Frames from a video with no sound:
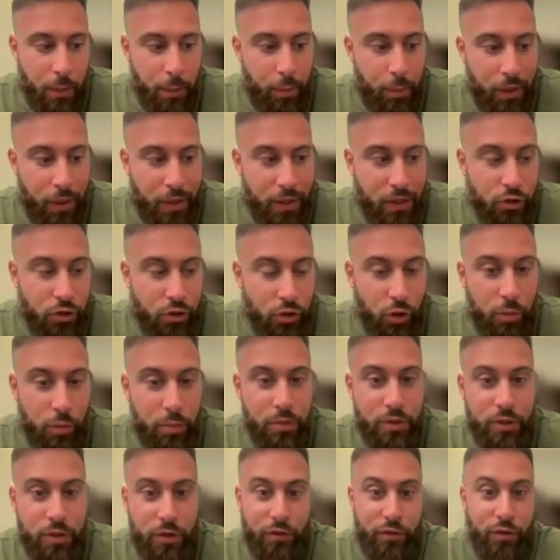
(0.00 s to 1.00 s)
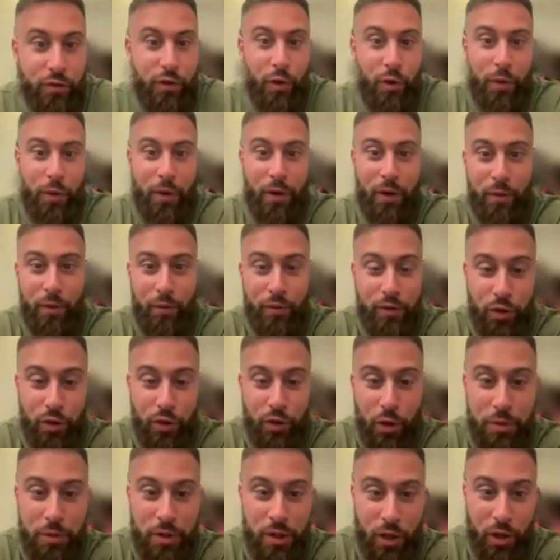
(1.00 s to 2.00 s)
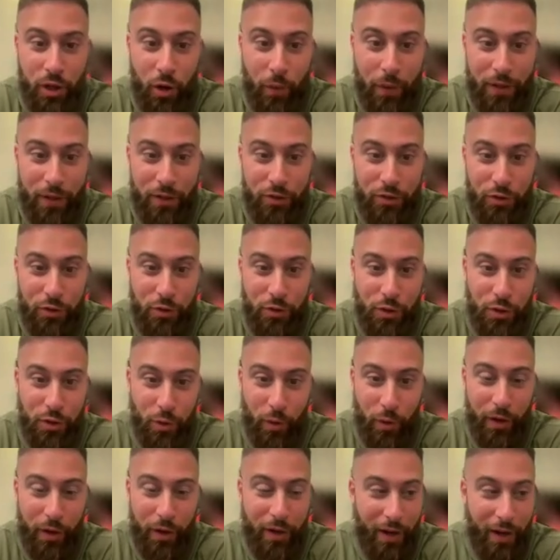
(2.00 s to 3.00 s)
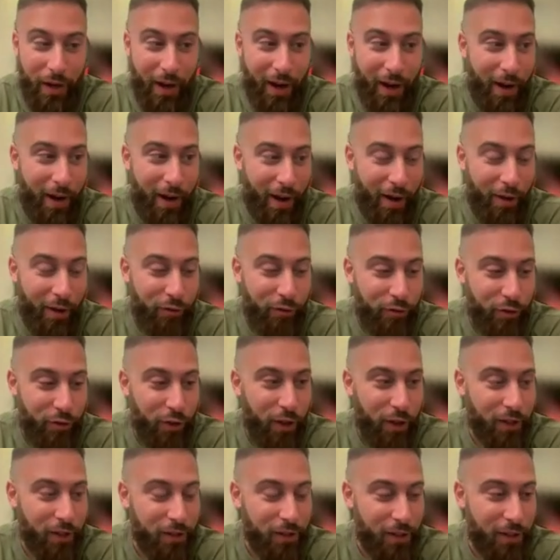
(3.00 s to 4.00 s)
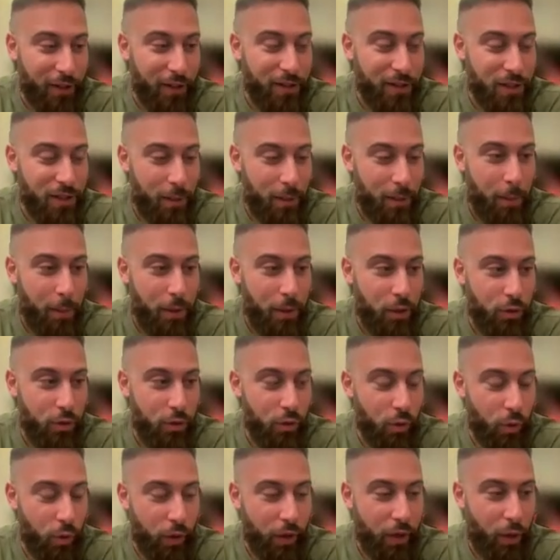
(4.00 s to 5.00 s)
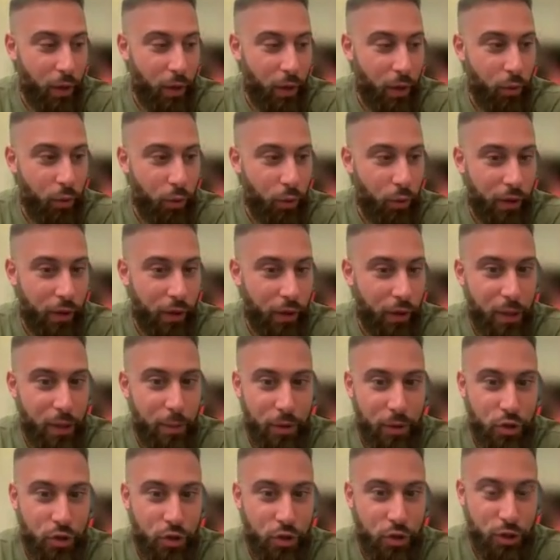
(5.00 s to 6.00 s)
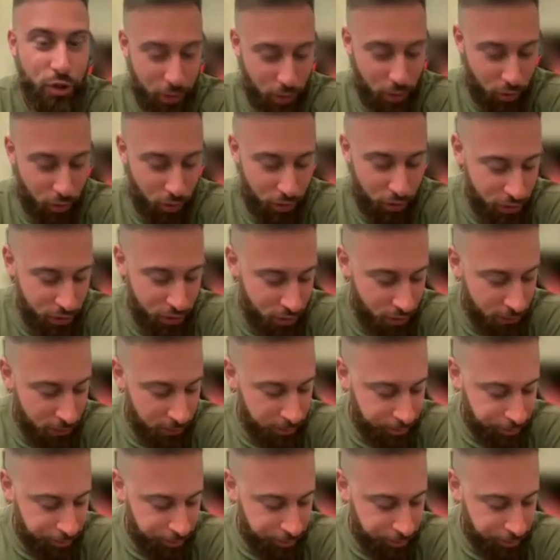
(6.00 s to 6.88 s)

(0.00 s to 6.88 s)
But in terms of going to New York, I feel like the next time I'm in New York, I want to wear a kippah just because.